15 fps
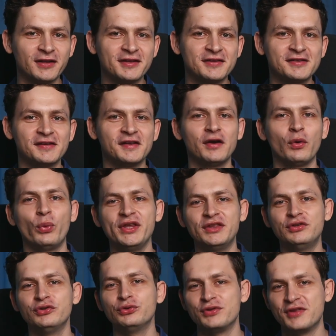lens, we
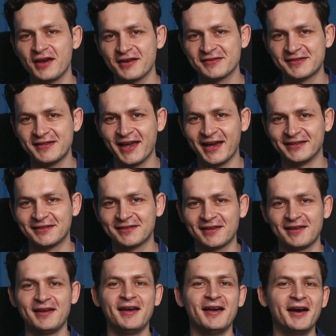do just that.
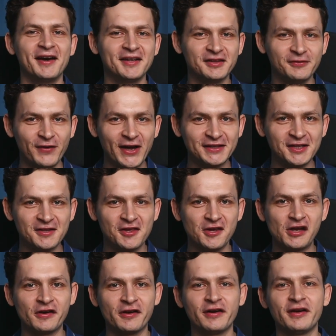An advantage
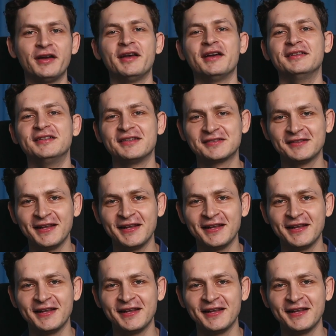here, this